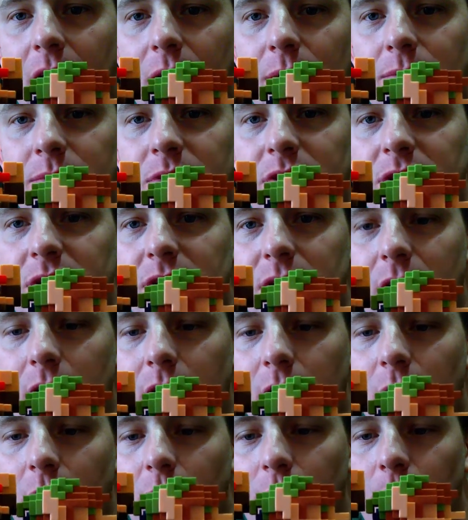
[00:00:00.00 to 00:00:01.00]

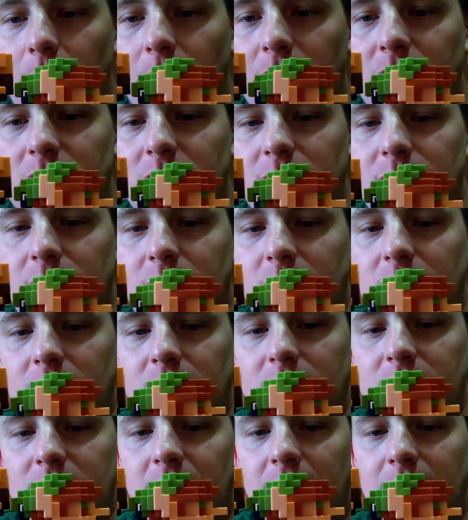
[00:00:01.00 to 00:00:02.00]
arms are almost of
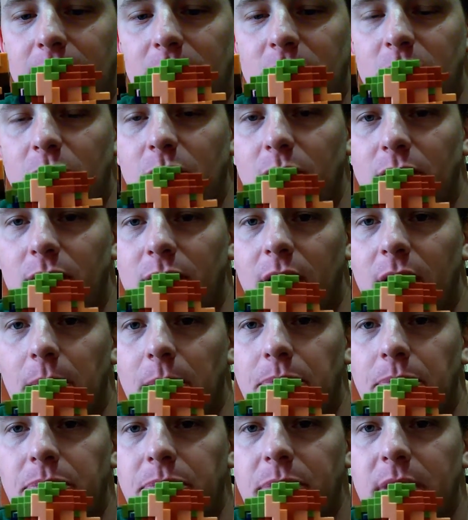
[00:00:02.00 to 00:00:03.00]
the same sort
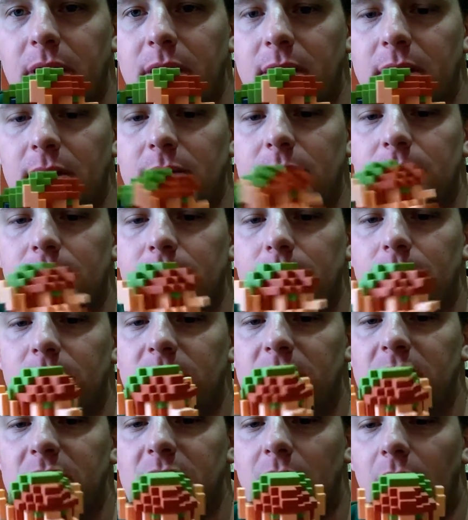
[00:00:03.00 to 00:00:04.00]
of
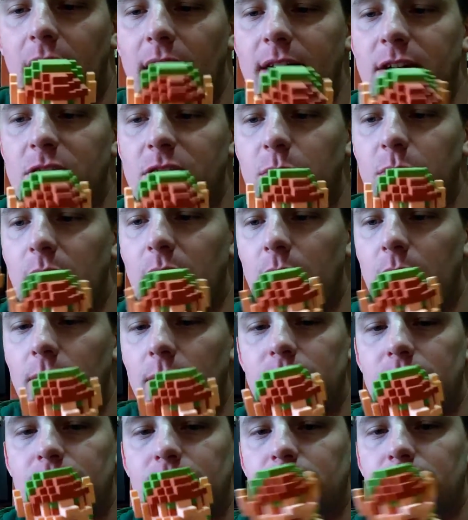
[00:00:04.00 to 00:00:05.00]
design as
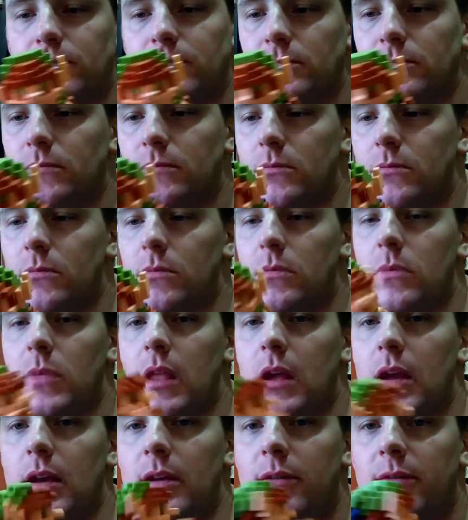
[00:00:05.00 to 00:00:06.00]
well.
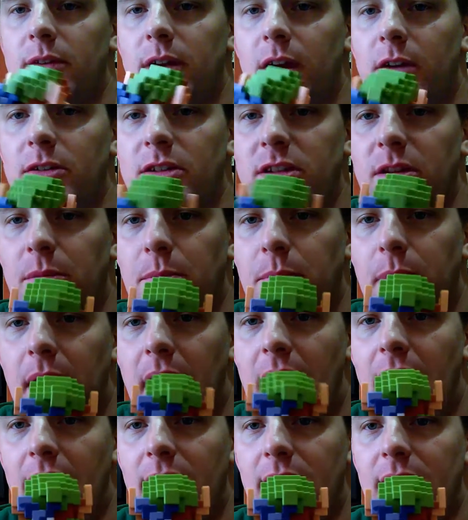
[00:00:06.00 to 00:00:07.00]
And if you go to the
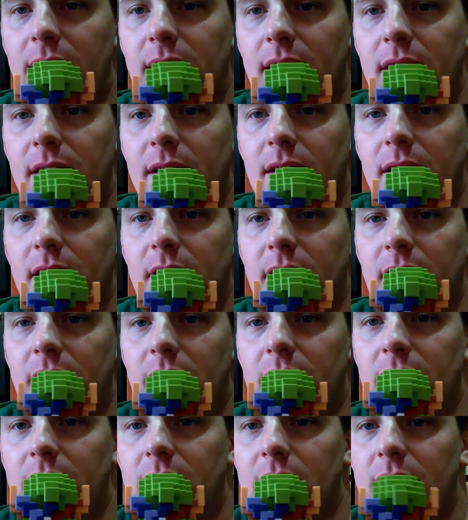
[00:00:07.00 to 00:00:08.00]
back,
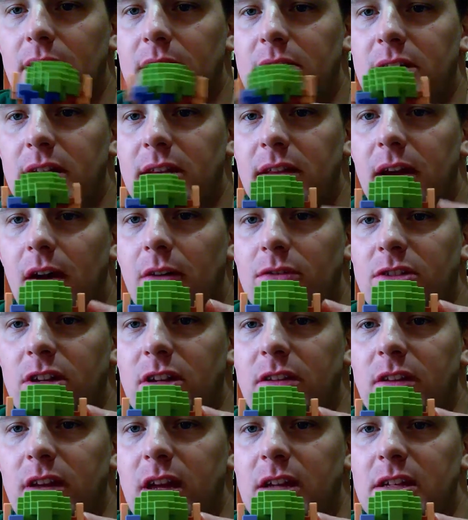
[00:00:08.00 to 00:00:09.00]
you can see that
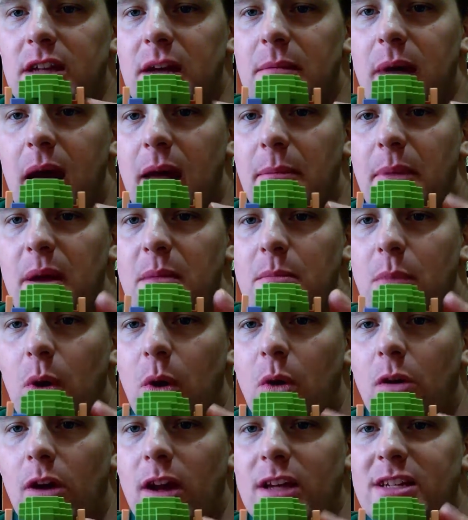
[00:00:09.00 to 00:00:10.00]
obviously the ears come out a
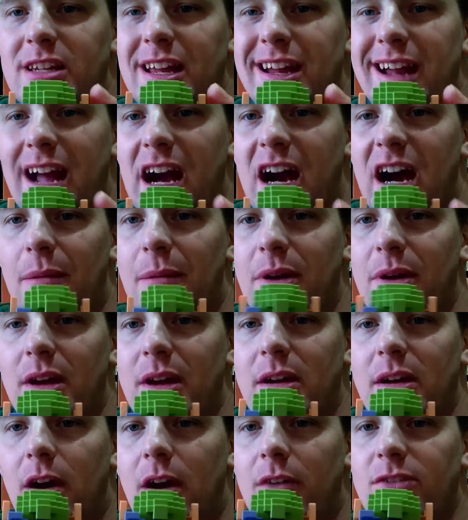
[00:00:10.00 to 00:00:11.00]
bit more and they stick
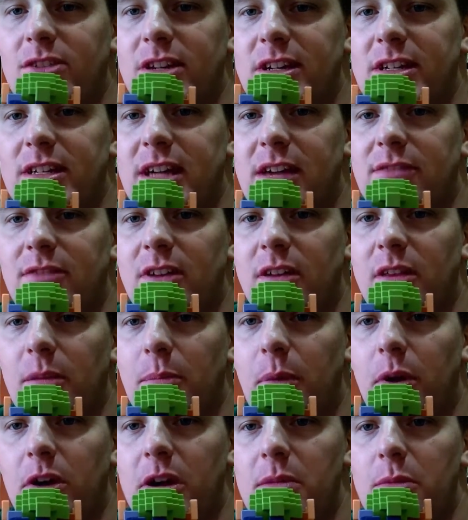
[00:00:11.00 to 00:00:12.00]
up, obviously to give
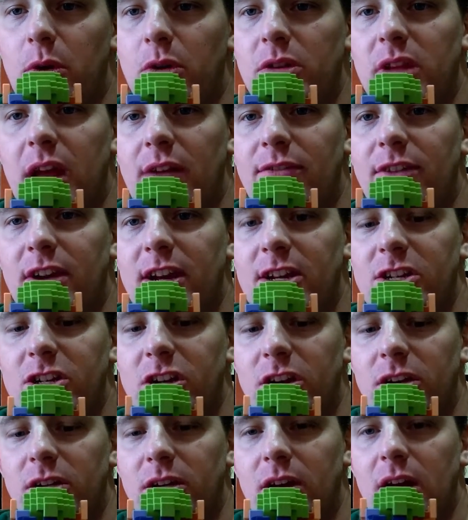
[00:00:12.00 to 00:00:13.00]
the body more
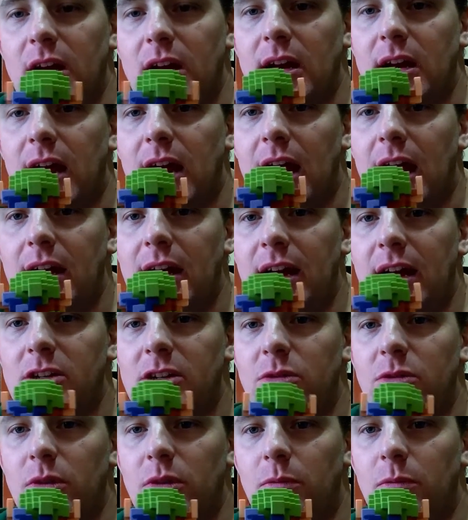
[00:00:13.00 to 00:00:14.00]
definition. And
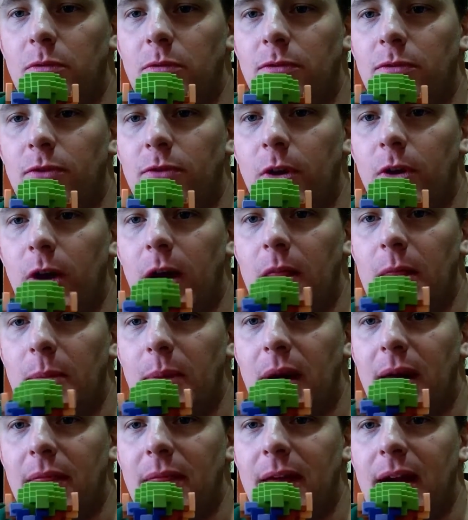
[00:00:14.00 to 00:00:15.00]
the actual little foot
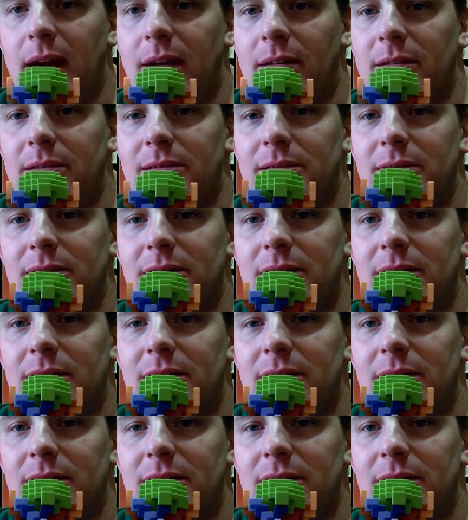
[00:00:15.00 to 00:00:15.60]
at the back there.